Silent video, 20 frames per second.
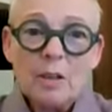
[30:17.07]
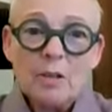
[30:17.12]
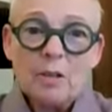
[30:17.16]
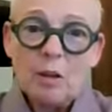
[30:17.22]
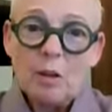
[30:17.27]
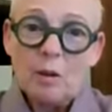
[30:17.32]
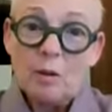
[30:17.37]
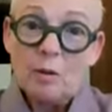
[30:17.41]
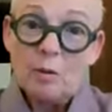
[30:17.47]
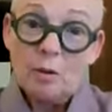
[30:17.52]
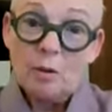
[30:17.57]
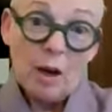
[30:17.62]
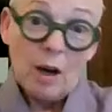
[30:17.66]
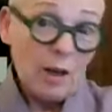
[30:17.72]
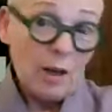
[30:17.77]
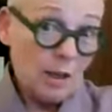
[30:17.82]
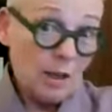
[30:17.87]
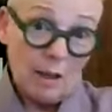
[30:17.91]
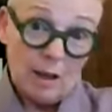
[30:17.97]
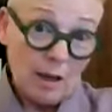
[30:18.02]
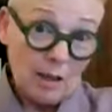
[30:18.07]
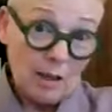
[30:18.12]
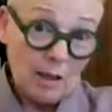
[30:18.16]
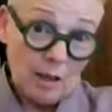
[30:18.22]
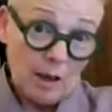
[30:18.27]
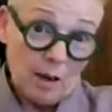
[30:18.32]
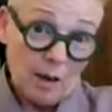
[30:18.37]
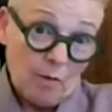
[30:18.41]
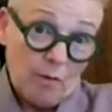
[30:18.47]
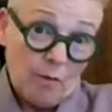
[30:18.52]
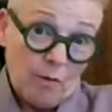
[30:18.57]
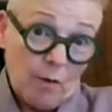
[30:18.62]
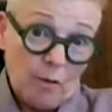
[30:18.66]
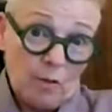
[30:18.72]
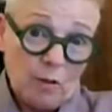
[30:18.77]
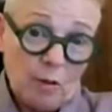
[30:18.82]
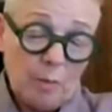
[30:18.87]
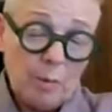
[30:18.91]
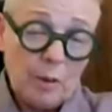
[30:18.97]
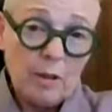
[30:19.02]
So I
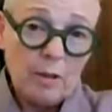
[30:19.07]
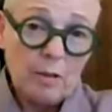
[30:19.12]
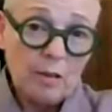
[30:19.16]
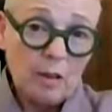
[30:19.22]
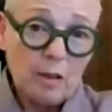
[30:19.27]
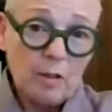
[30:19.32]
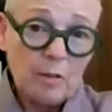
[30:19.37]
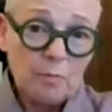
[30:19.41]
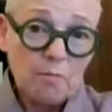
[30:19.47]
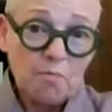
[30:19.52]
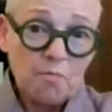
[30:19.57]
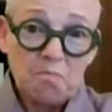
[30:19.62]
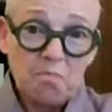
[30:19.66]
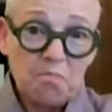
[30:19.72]
refuse to apologize.